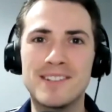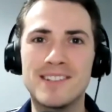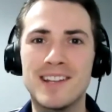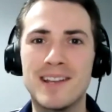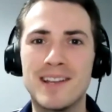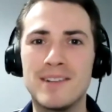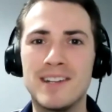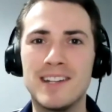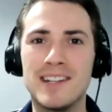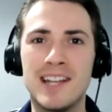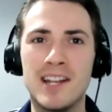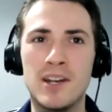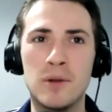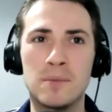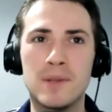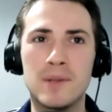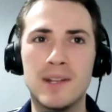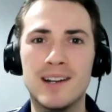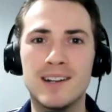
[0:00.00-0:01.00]
Like if you didn't end
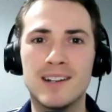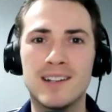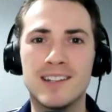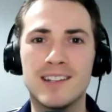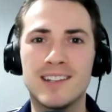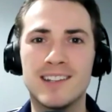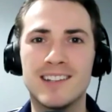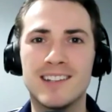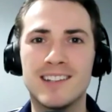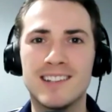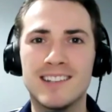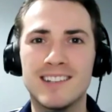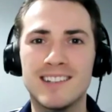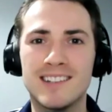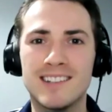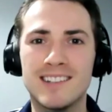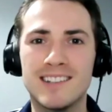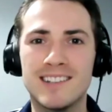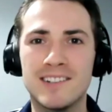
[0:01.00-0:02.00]
up there, like,
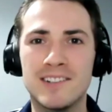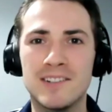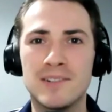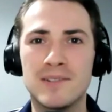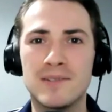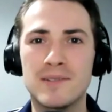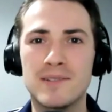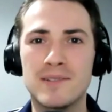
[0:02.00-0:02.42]
you know,